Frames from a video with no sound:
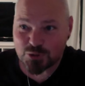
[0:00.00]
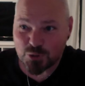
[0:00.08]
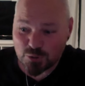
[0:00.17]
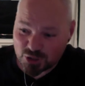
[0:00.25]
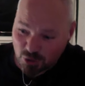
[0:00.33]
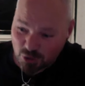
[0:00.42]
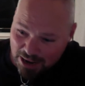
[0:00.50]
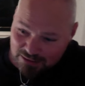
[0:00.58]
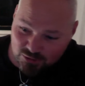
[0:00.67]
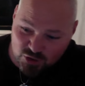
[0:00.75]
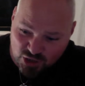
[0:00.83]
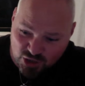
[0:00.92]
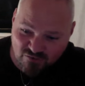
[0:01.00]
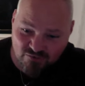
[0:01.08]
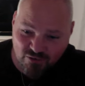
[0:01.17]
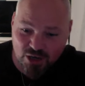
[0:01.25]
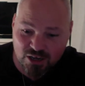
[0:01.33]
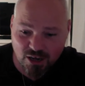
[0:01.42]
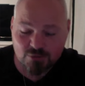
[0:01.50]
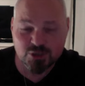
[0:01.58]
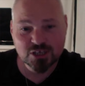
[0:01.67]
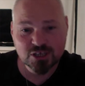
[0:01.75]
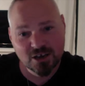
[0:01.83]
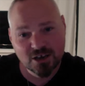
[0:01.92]
also about two foot
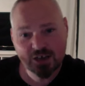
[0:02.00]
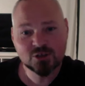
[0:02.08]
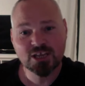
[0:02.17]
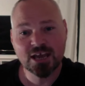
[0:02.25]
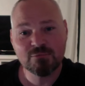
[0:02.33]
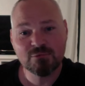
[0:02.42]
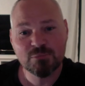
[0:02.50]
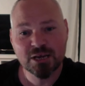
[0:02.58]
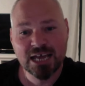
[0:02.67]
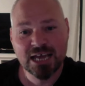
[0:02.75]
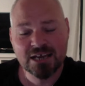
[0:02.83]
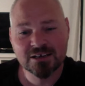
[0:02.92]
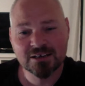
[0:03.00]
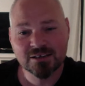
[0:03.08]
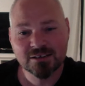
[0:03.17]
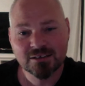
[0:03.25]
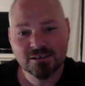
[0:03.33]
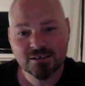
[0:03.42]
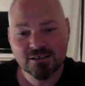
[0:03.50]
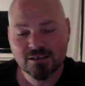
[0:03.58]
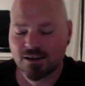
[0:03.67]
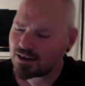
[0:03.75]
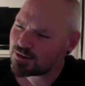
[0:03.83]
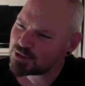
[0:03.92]
closer than I could get with my Canon.
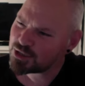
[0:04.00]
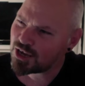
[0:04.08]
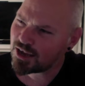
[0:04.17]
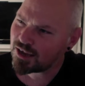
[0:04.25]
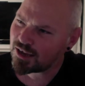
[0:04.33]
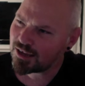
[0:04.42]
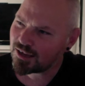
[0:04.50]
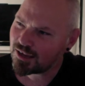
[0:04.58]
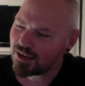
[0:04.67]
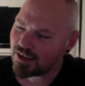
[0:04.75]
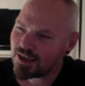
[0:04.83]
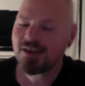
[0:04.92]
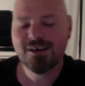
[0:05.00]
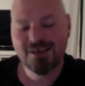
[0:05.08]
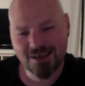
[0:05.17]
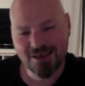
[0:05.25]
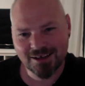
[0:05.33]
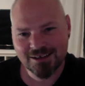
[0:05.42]
And I was like, huh,